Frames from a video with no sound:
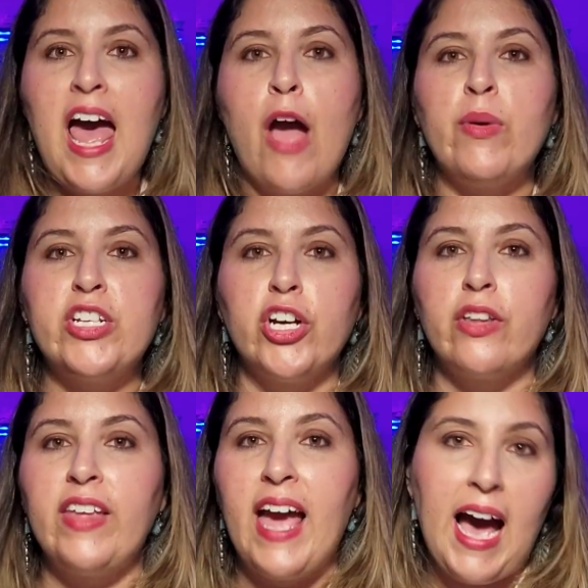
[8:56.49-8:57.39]
and we
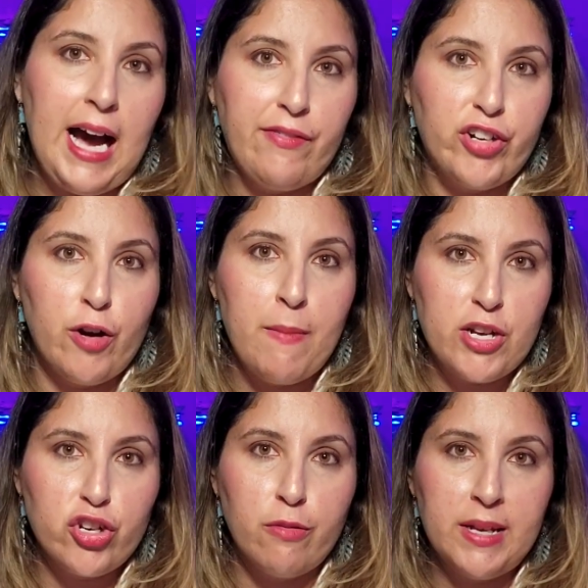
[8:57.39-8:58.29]
took the after
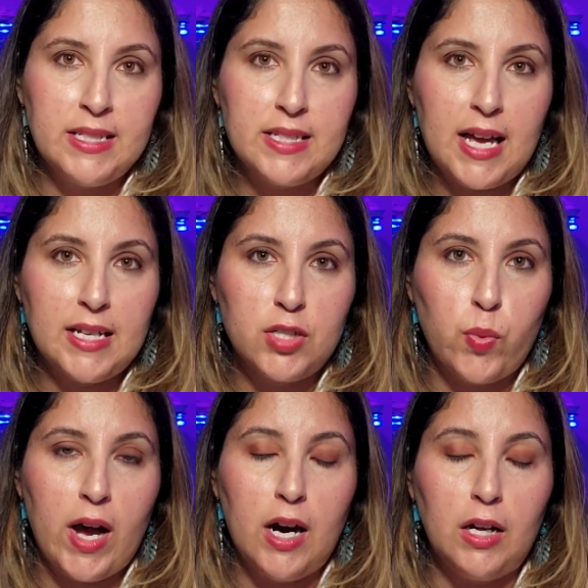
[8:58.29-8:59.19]
measurements
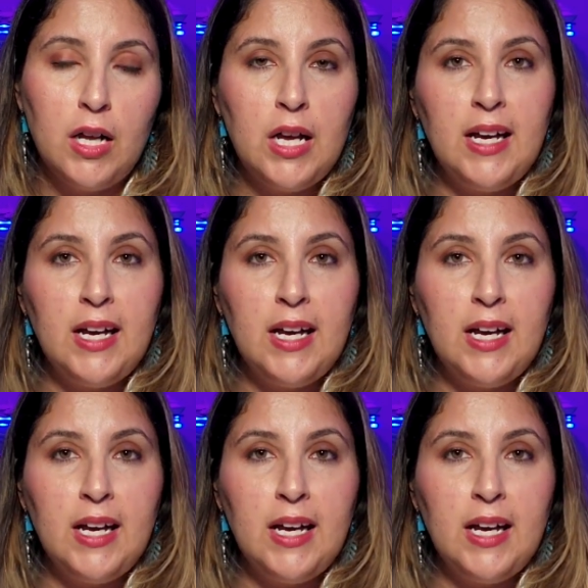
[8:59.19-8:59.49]
as well.